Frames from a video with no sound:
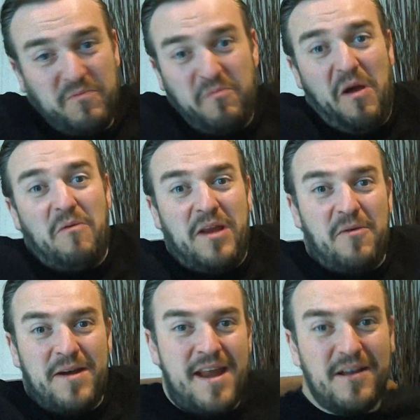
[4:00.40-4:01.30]
Well, no
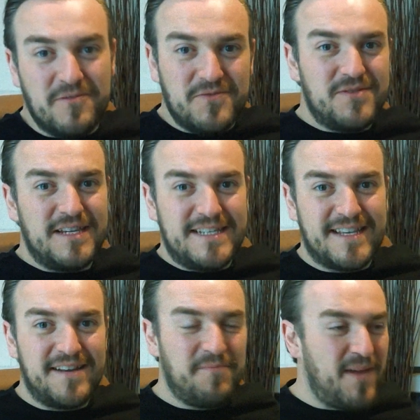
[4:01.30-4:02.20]
one knows. It's
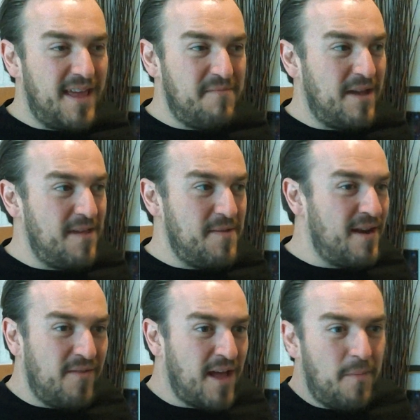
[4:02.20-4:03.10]
going to be maybe
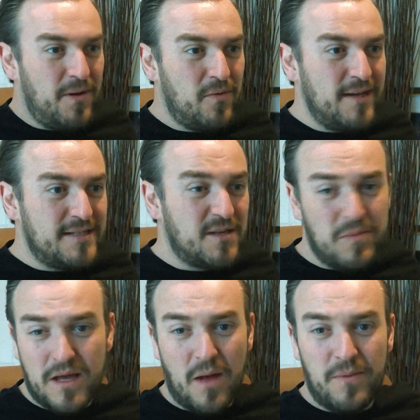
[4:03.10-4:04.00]
another couple of weeks, could be
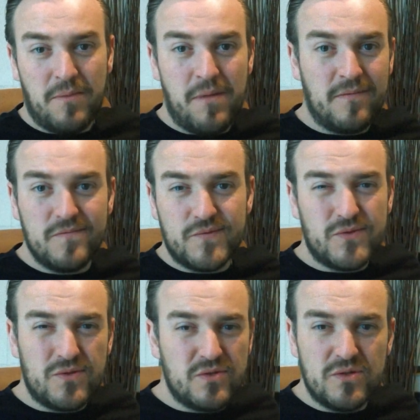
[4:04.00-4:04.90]
a couple of
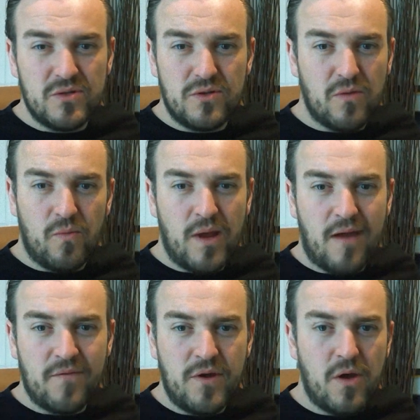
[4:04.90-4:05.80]
months. We
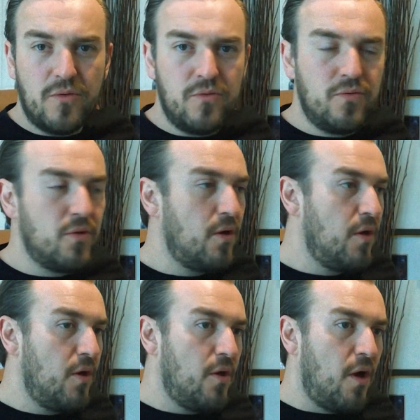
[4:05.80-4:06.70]
have no
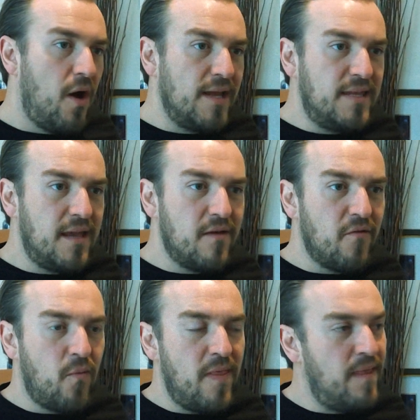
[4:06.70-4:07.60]
idea
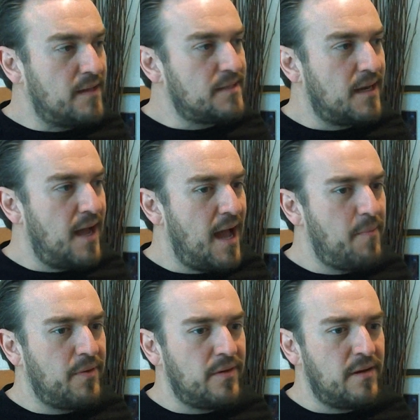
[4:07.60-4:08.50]
of when that's going to
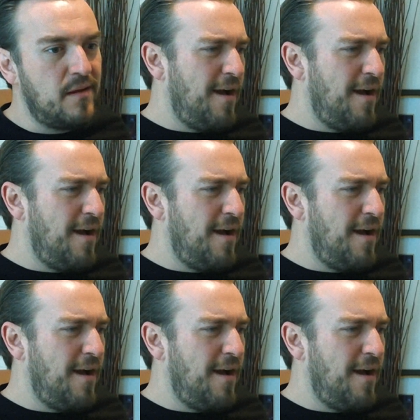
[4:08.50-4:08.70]
happen.